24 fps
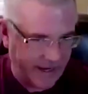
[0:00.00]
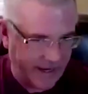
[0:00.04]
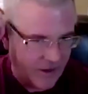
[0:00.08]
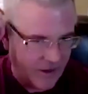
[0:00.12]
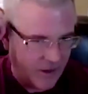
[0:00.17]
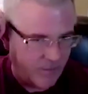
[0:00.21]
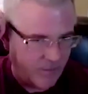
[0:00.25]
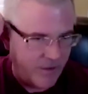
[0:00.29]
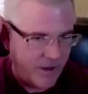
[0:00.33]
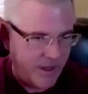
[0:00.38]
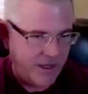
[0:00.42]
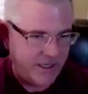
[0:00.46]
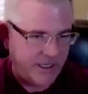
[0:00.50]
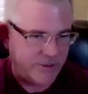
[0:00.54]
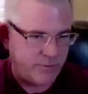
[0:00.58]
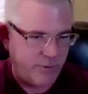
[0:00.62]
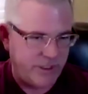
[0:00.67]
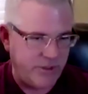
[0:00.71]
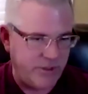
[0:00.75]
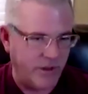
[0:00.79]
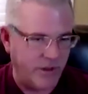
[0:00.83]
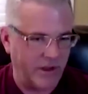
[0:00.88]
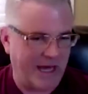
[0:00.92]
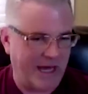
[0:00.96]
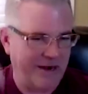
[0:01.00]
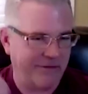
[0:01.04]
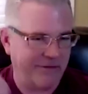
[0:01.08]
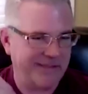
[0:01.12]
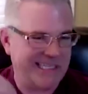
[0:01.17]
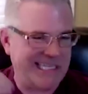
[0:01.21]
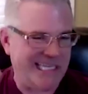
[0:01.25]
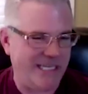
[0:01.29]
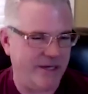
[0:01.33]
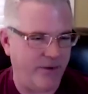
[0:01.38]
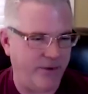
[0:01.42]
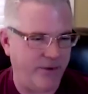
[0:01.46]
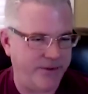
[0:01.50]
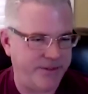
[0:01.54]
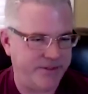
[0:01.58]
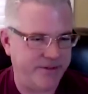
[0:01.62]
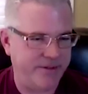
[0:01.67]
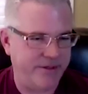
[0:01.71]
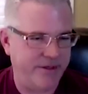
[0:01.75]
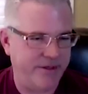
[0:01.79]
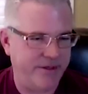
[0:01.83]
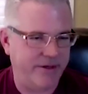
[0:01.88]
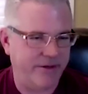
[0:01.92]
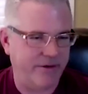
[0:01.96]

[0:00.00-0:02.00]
I help because we do a lot of deals,